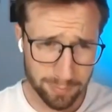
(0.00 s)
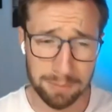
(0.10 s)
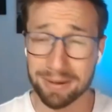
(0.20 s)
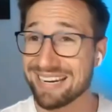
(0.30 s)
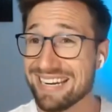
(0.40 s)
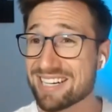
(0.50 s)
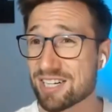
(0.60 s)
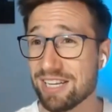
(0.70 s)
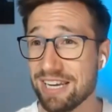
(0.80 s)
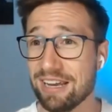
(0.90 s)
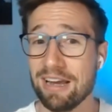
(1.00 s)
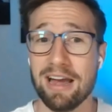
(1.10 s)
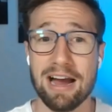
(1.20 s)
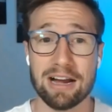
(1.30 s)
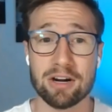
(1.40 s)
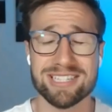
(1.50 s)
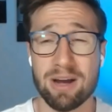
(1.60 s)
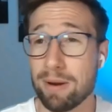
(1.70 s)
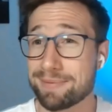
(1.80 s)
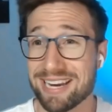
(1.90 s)
But initially, because uh, their
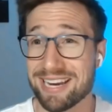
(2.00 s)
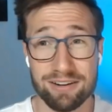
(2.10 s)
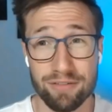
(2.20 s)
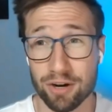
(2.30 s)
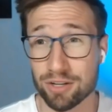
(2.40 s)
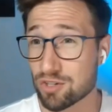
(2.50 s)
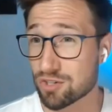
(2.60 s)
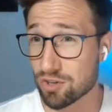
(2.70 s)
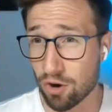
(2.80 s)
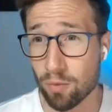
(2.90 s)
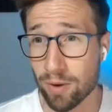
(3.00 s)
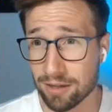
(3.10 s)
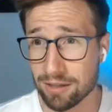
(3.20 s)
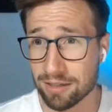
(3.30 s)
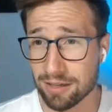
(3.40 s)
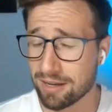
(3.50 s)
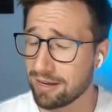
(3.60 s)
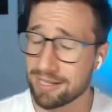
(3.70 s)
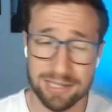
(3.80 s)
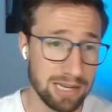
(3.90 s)
website converted so well,
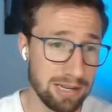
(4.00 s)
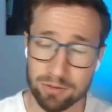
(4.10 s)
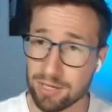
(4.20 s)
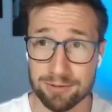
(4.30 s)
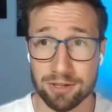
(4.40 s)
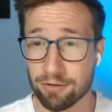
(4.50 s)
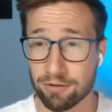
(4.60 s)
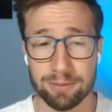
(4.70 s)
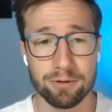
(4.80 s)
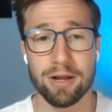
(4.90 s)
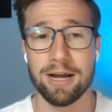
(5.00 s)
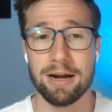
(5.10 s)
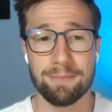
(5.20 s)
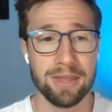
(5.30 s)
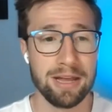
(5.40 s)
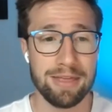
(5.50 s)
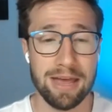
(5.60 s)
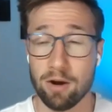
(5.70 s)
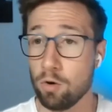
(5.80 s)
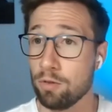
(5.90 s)
it's, it was absolutely incredible um, that
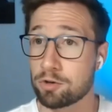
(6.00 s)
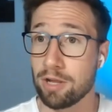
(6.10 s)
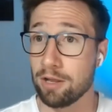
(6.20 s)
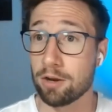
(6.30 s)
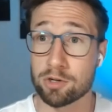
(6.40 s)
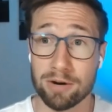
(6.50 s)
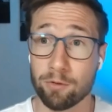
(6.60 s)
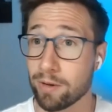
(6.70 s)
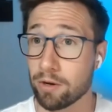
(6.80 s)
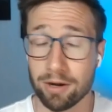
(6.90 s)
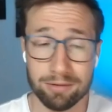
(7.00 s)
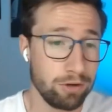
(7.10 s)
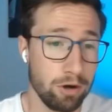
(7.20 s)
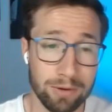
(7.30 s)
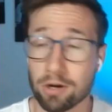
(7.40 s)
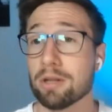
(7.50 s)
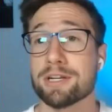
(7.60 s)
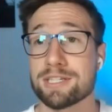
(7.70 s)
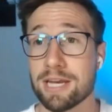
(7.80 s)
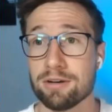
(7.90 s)
all the a lot of the traffic we got you know we got a lot of
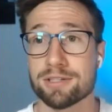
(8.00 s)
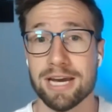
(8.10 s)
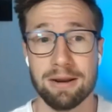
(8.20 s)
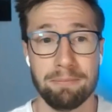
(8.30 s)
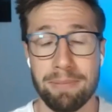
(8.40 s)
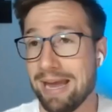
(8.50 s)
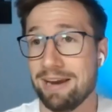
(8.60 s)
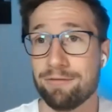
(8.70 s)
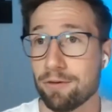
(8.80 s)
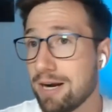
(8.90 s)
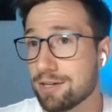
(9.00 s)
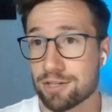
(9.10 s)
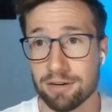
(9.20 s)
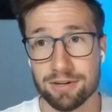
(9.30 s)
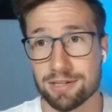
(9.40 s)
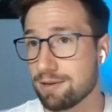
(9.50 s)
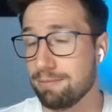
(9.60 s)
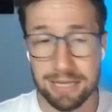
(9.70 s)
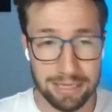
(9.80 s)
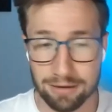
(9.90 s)
sales and it paid for our service
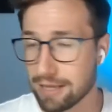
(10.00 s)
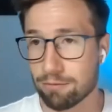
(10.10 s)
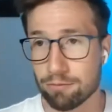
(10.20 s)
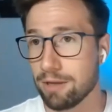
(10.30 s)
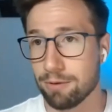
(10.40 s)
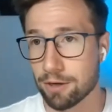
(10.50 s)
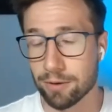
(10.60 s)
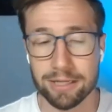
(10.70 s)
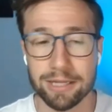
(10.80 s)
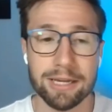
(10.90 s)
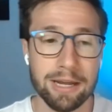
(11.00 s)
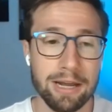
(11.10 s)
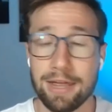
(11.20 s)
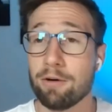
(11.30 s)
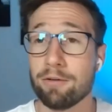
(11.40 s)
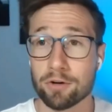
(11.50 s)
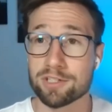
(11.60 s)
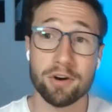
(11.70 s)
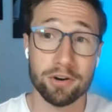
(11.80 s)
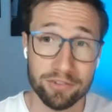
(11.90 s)
immediately like really really quickly they were of course a
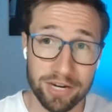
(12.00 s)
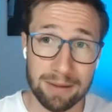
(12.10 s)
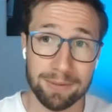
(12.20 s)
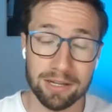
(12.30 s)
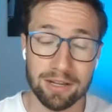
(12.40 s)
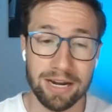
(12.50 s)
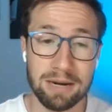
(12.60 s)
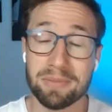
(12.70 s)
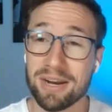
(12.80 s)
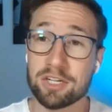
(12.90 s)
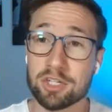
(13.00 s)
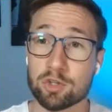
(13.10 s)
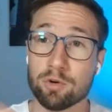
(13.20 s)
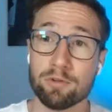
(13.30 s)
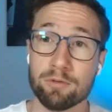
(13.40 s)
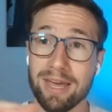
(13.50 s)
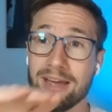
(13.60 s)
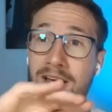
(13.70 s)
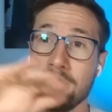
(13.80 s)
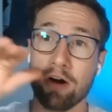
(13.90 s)
very very happy client but then it just grew from there
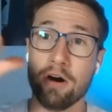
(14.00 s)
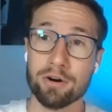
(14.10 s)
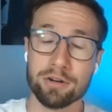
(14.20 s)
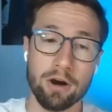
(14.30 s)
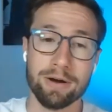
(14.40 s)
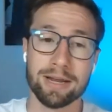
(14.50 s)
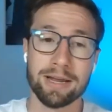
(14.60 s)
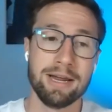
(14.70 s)
ongoing